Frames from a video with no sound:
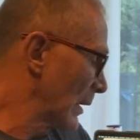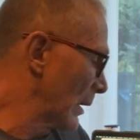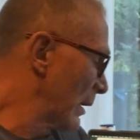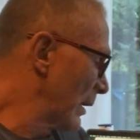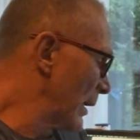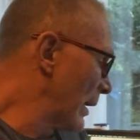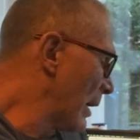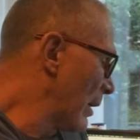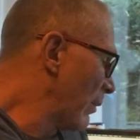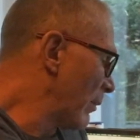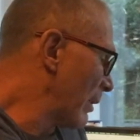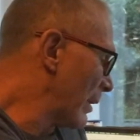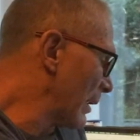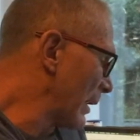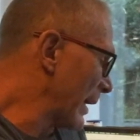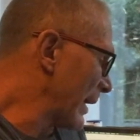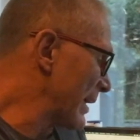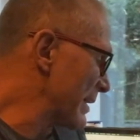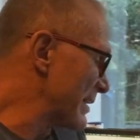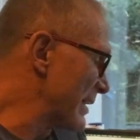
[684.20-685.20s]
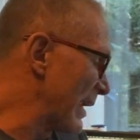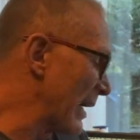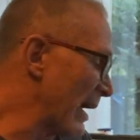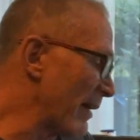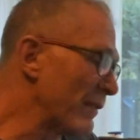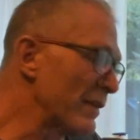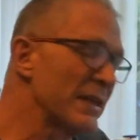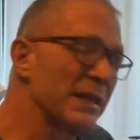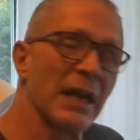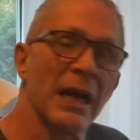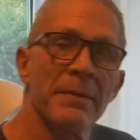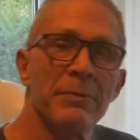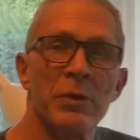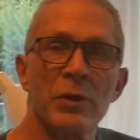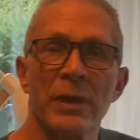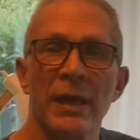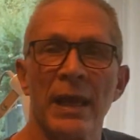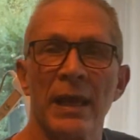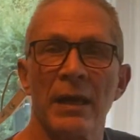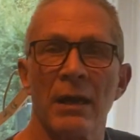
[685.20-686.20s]
You know, like I said, every time
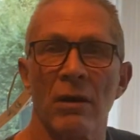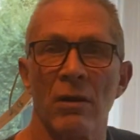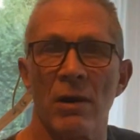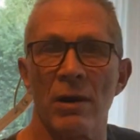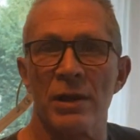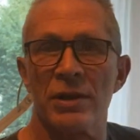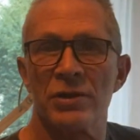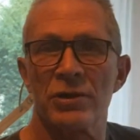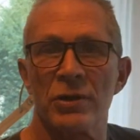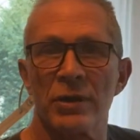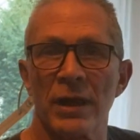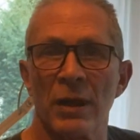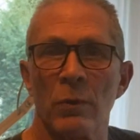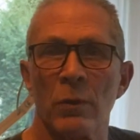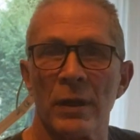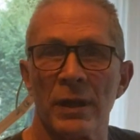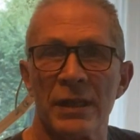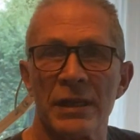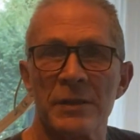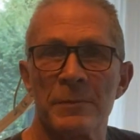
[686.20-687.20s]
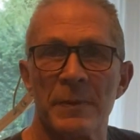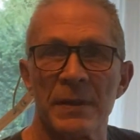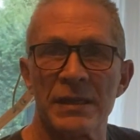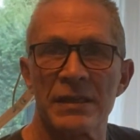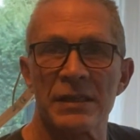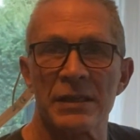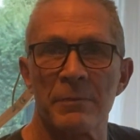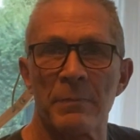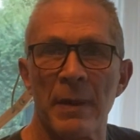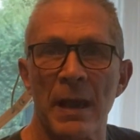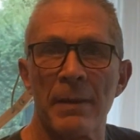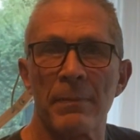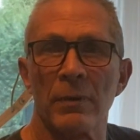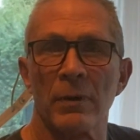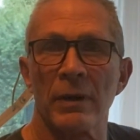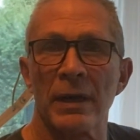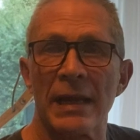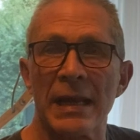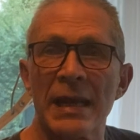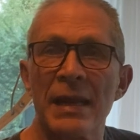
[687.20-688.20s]
you get a harness, you get one of these pieces of
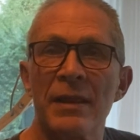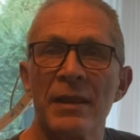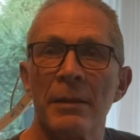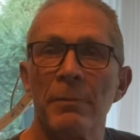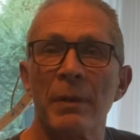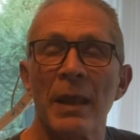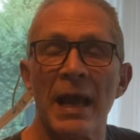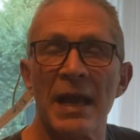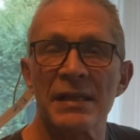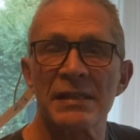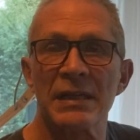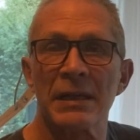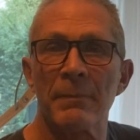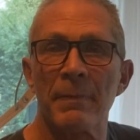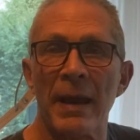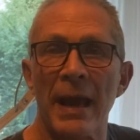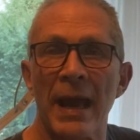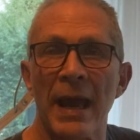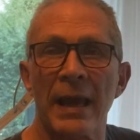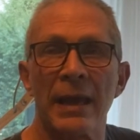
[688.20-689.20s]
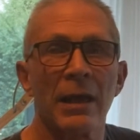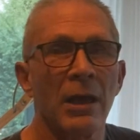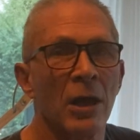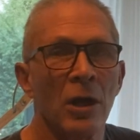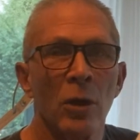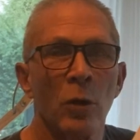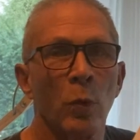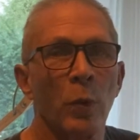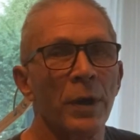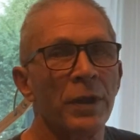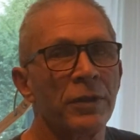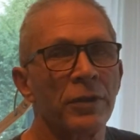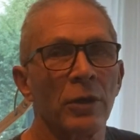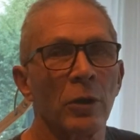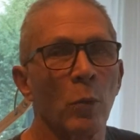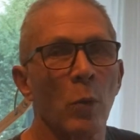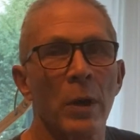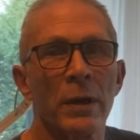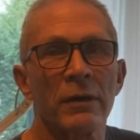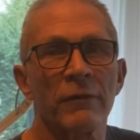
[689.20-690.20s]
paper in the plastic bag with
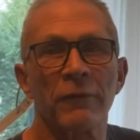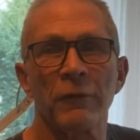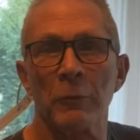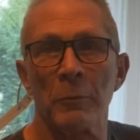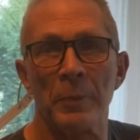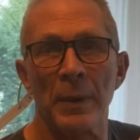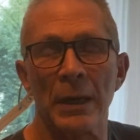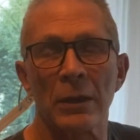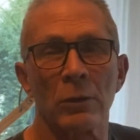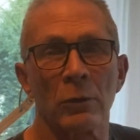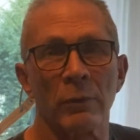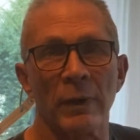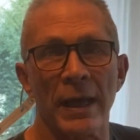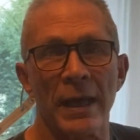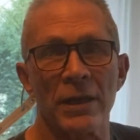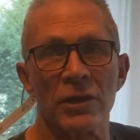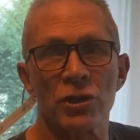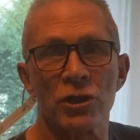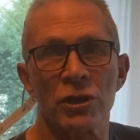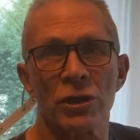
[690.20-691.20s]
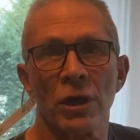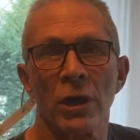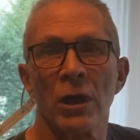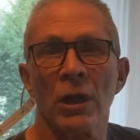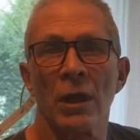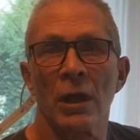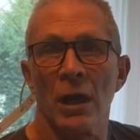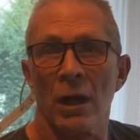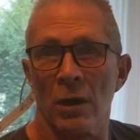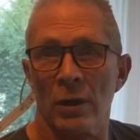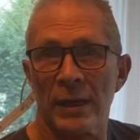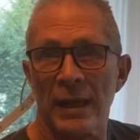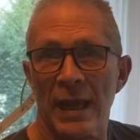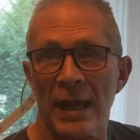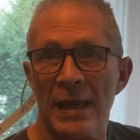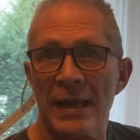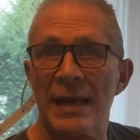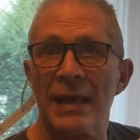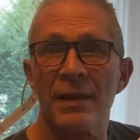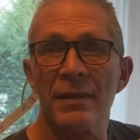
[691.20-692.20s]
your wonderful buckle wrench,
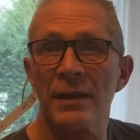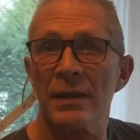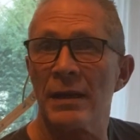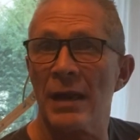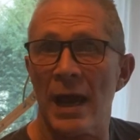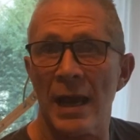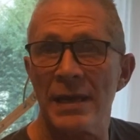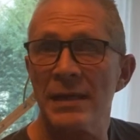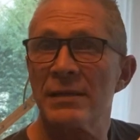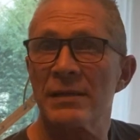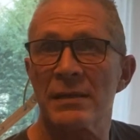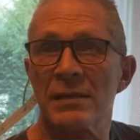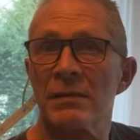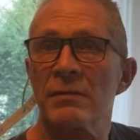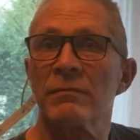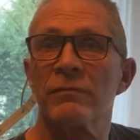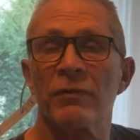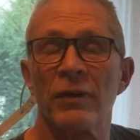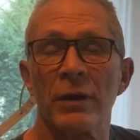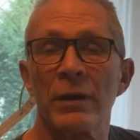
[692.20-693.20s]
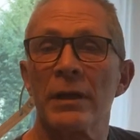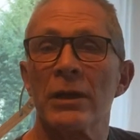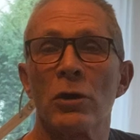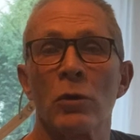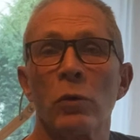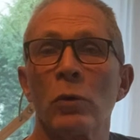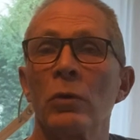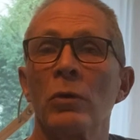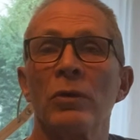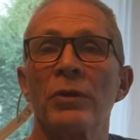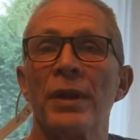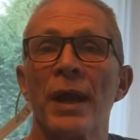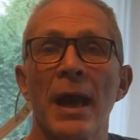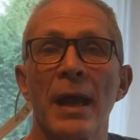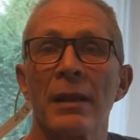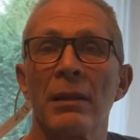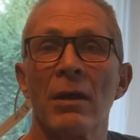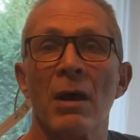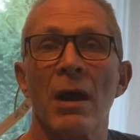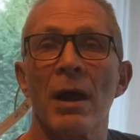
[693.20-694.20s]
okay, in the nice, very cool
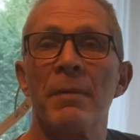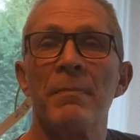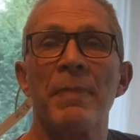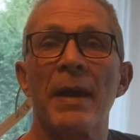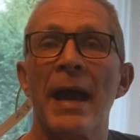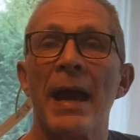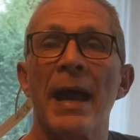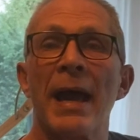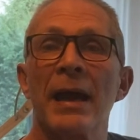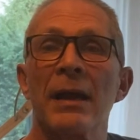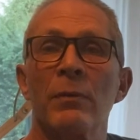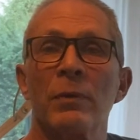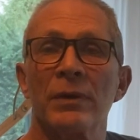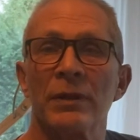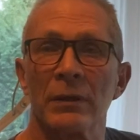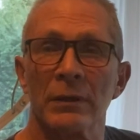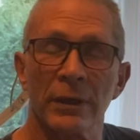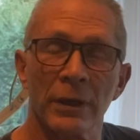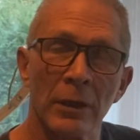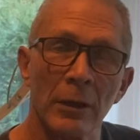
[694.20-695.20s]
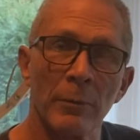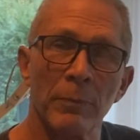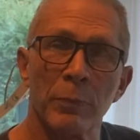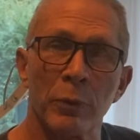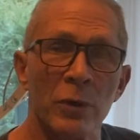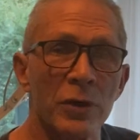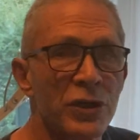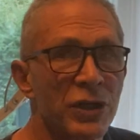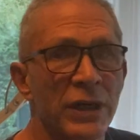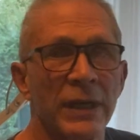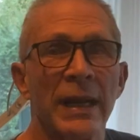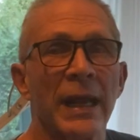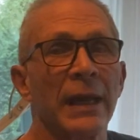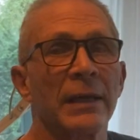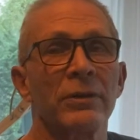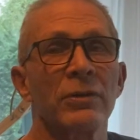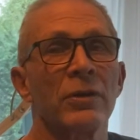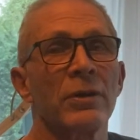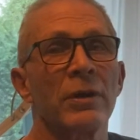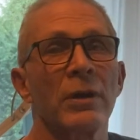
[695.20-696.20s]
nylon bag with the little push
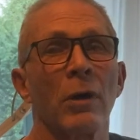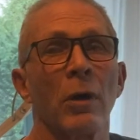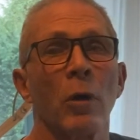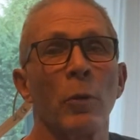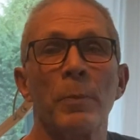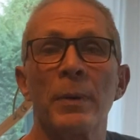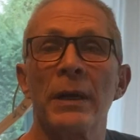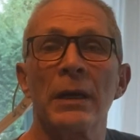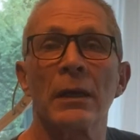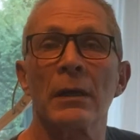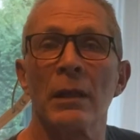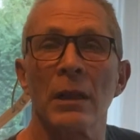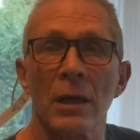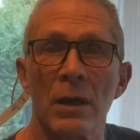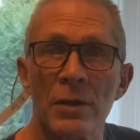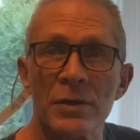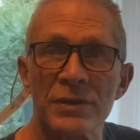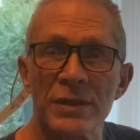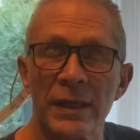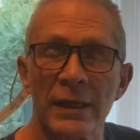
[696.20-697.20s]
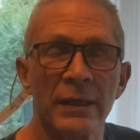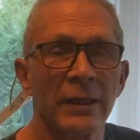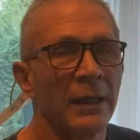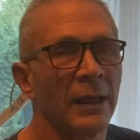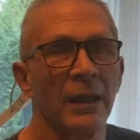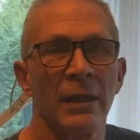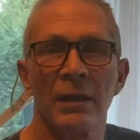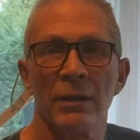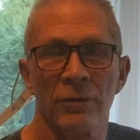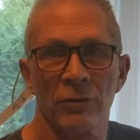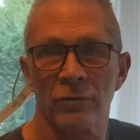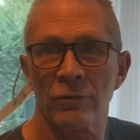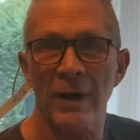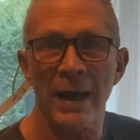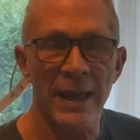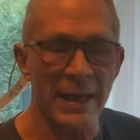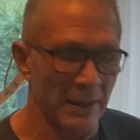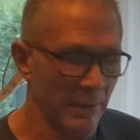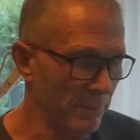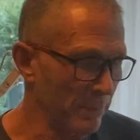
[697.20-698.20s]
connector to open and close it. It's
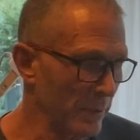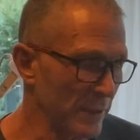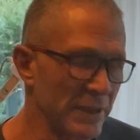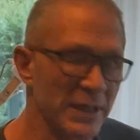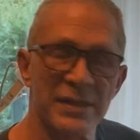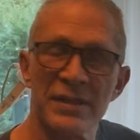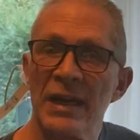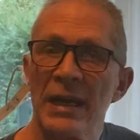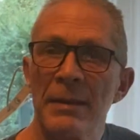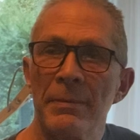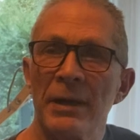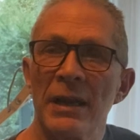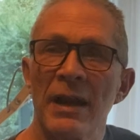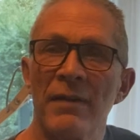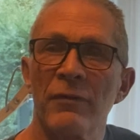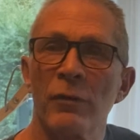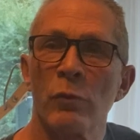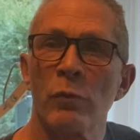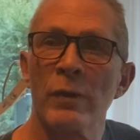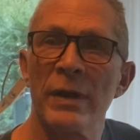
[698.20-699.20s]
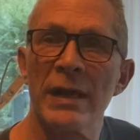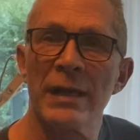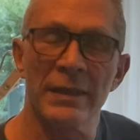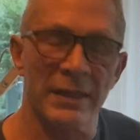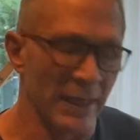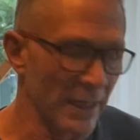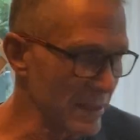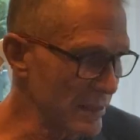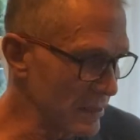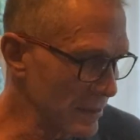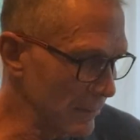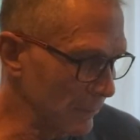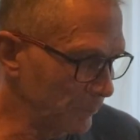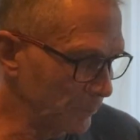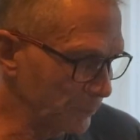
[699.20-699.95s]
great, but does anybody ever read this?